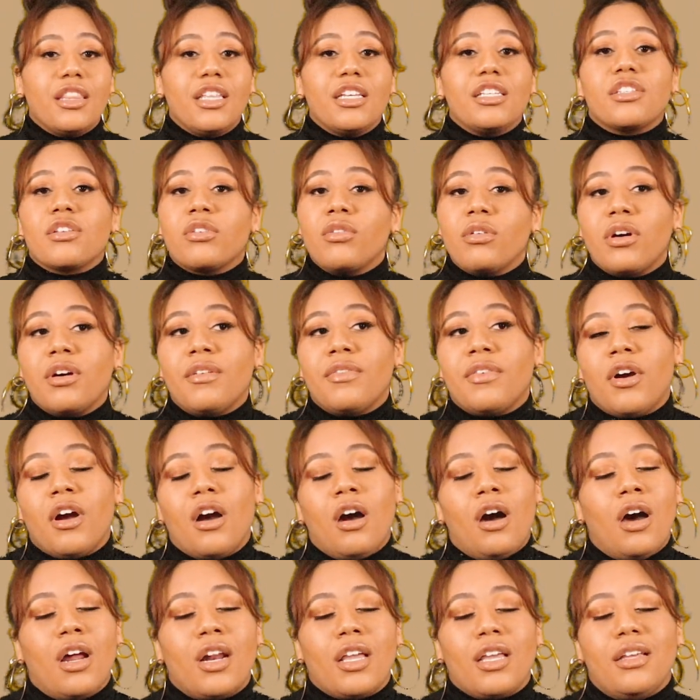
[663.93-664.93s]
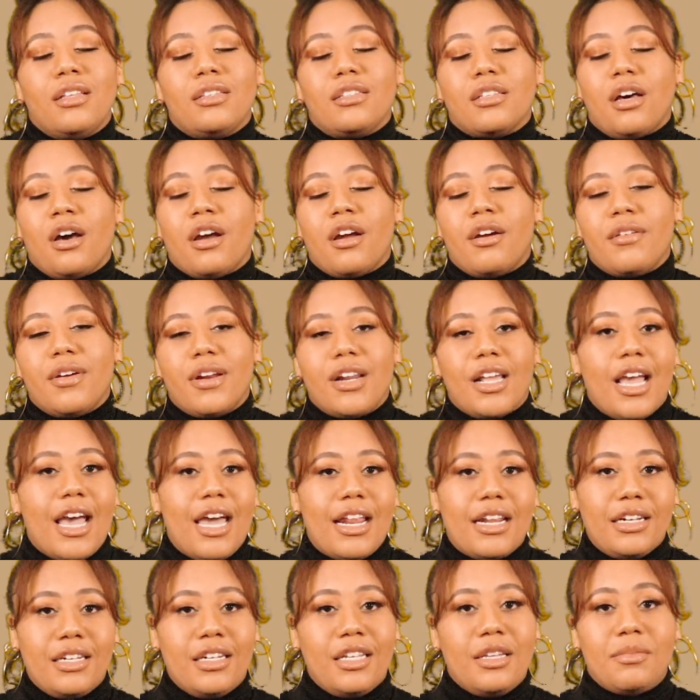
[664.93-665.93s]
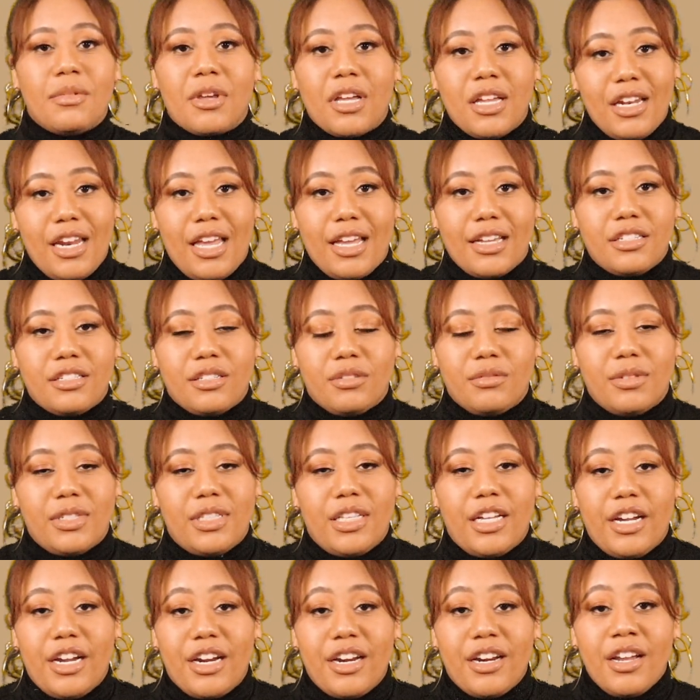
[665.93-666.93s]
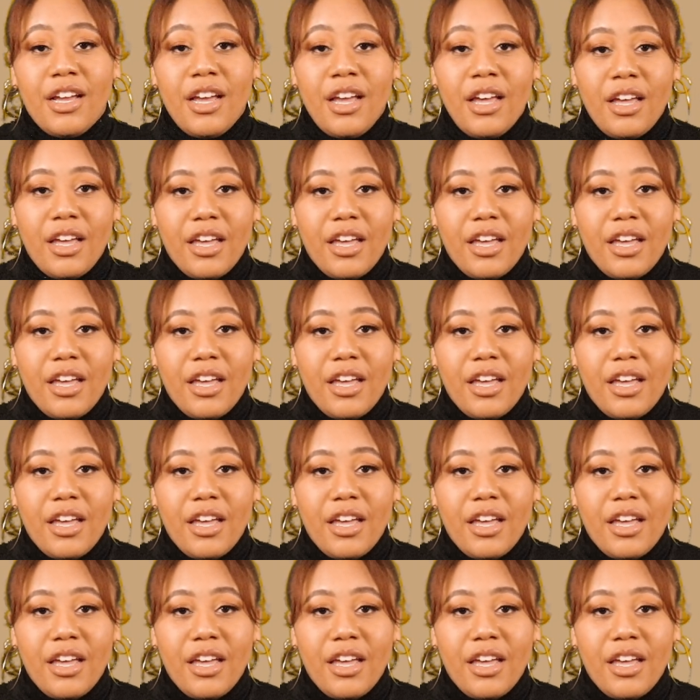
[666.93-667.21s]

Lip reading: This core of her audience already had a deep connection with her